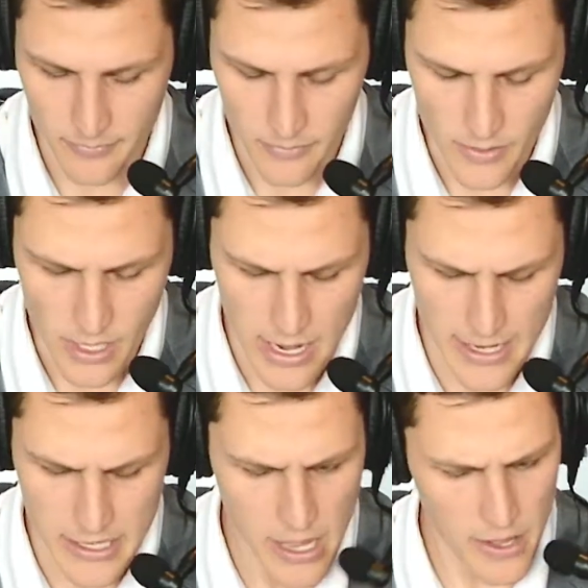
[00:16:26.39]
Okay,
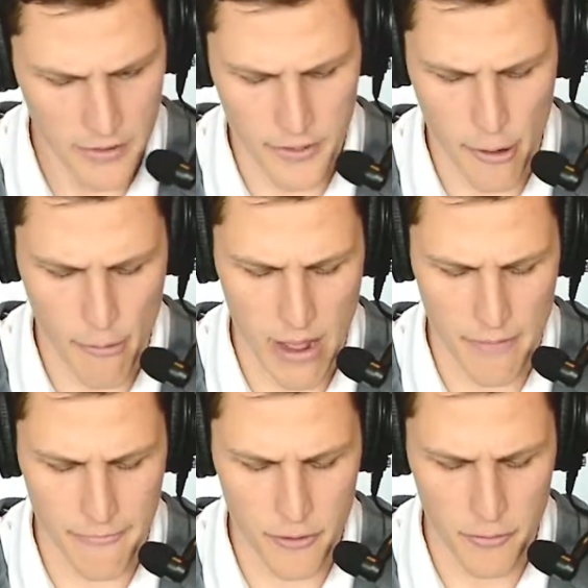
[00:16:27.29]
so I
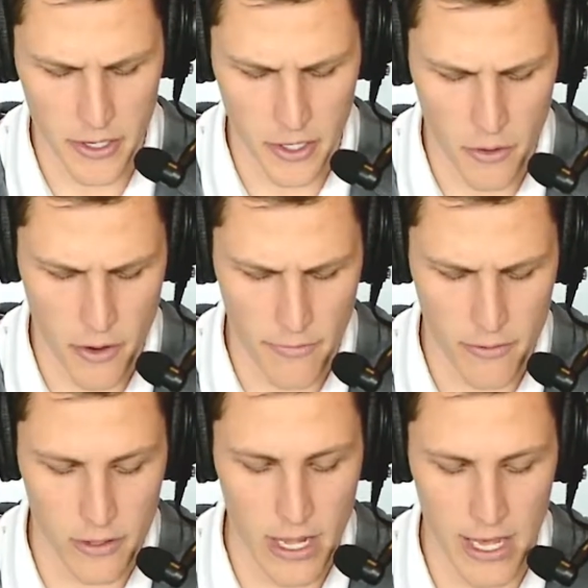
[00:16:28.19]
first want to go
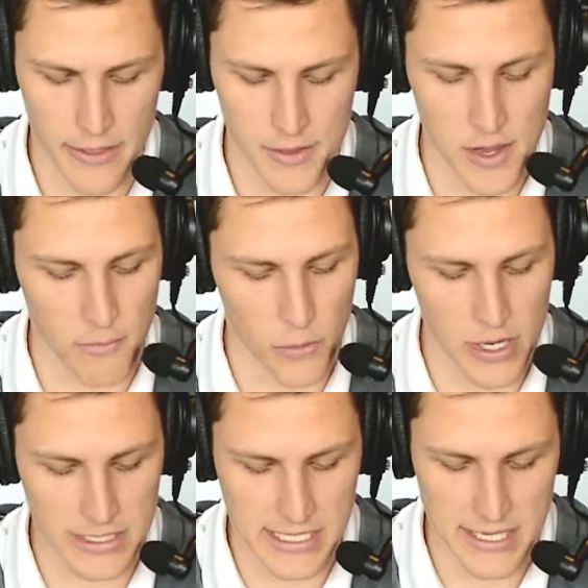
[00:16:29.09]
over number
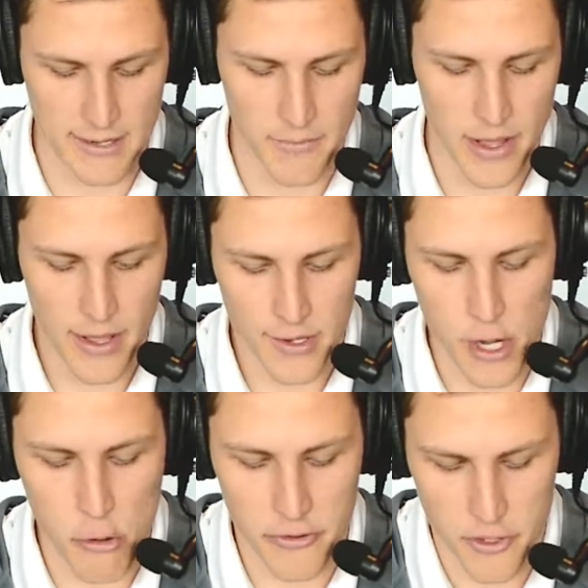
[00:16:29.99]
1 team.
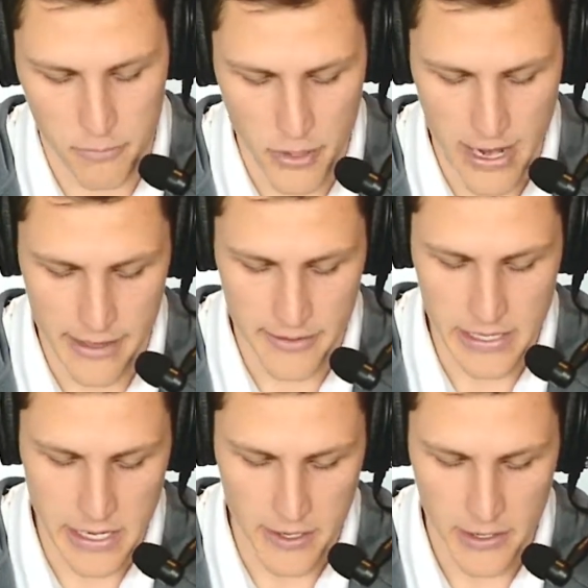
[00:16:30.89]
No surprise
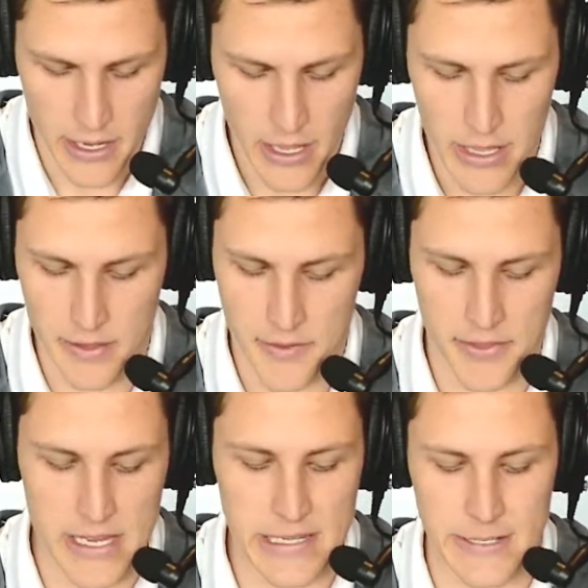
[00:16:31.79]
here is
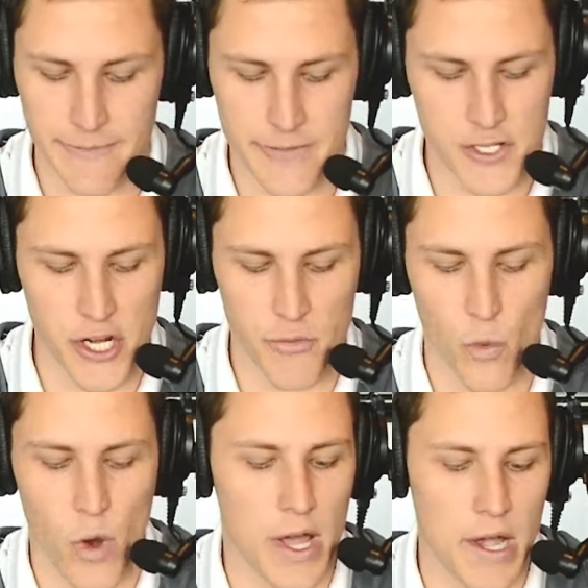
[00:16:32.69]
the Division
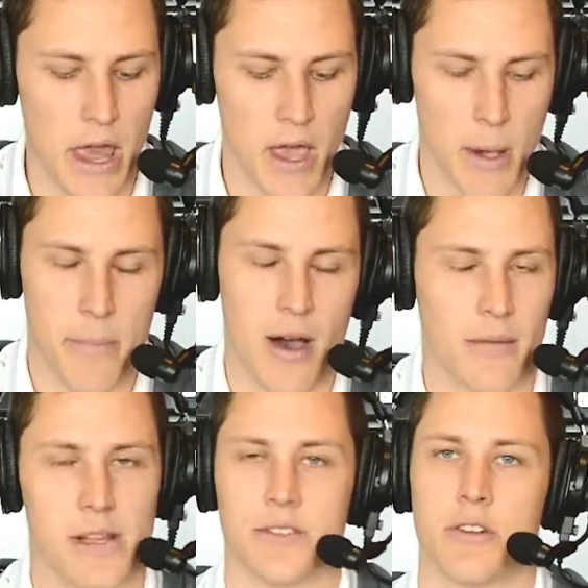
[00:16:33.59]
I Palm
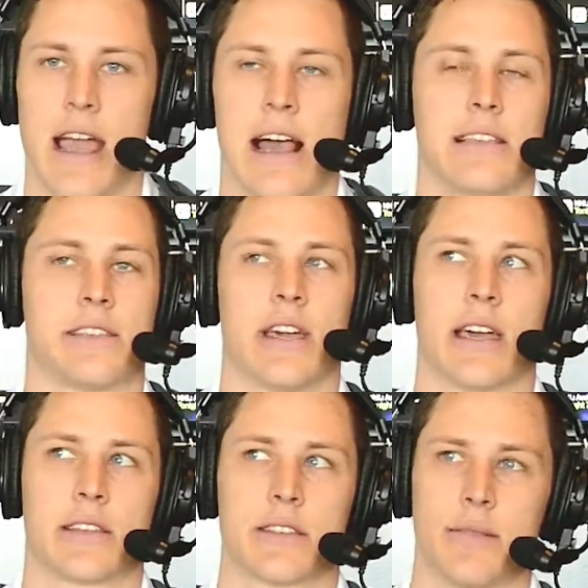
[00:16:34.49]
Desert Aztecs.